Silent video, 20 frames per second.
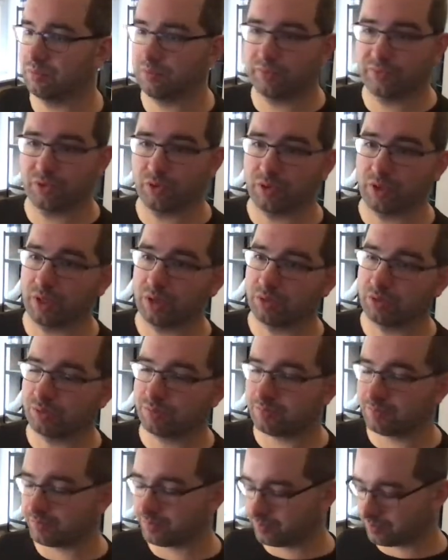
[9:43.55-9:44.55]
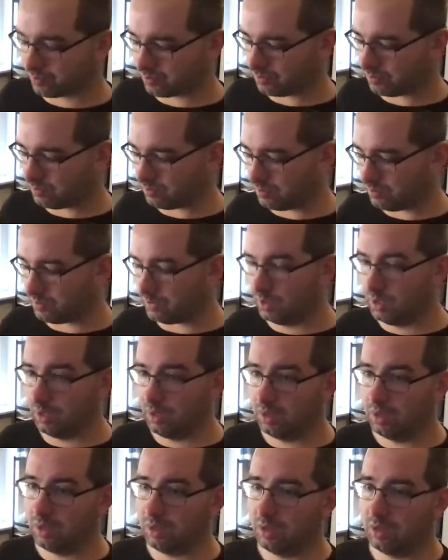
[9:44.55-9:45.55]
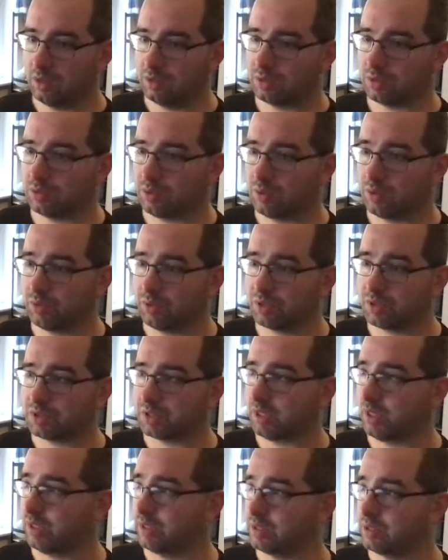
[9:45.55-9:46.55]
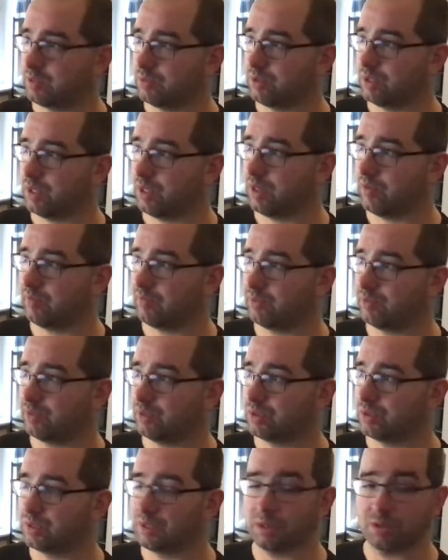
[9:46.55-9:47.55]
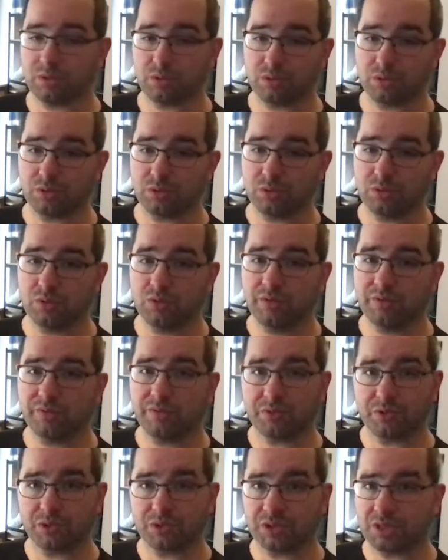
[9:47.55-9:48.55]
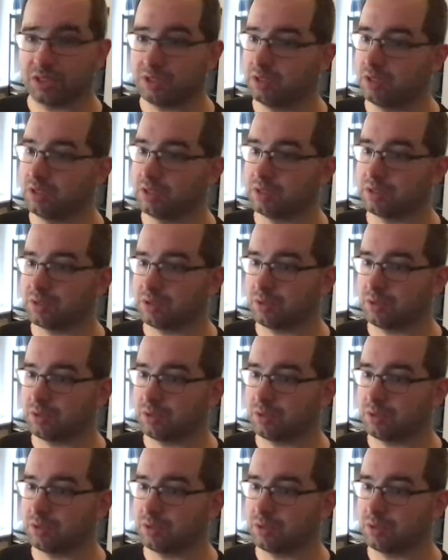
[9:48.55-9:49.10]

prone error. So what we want to say is we want to have the ones that are to do first in the list.